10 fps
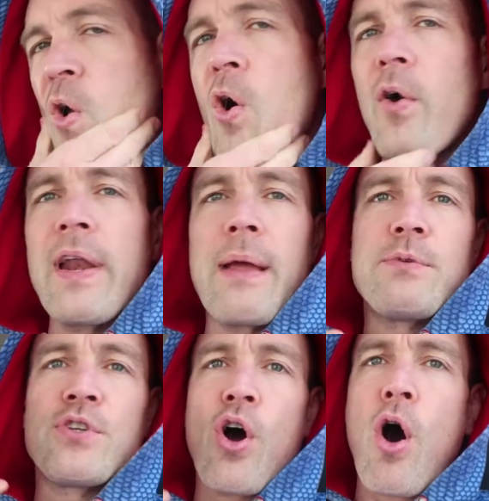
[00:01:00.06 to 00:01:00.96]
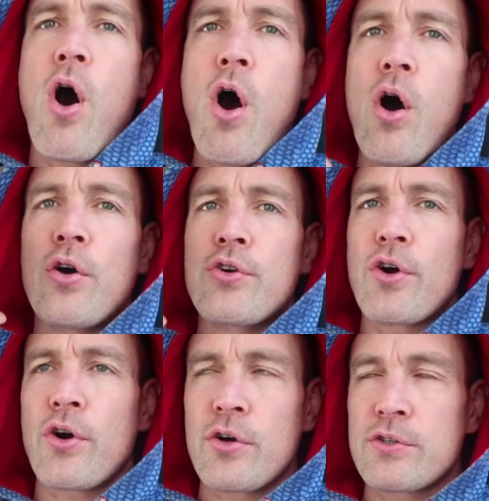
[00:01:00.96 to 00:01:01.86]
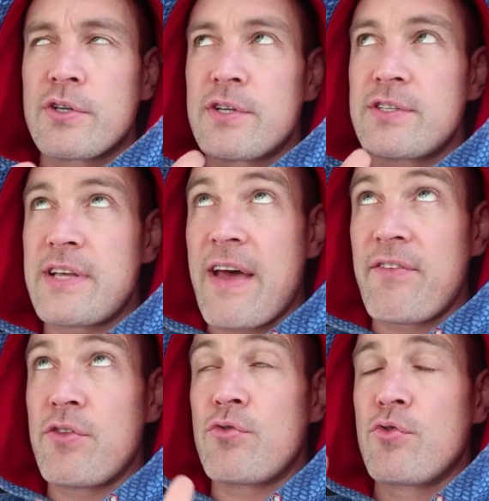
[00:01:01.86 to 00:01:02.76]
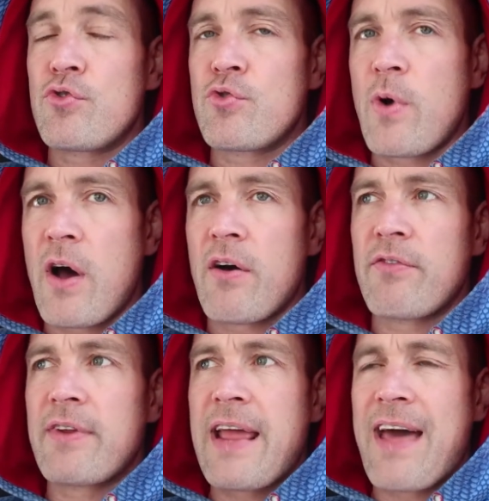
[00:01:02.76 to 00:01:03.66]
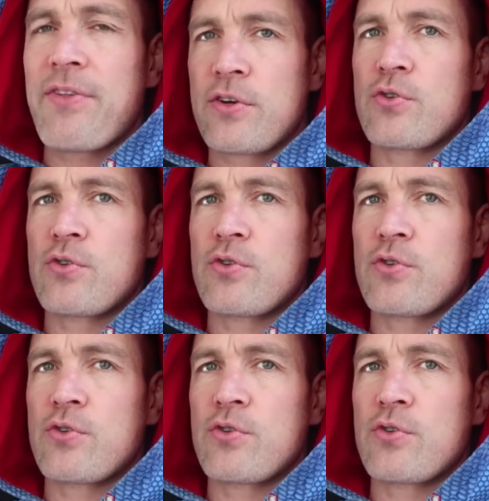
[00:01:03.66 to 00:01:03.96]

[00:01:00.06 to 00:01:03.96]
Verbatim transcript: Holy Names is an all girls 7 through 12 Catholic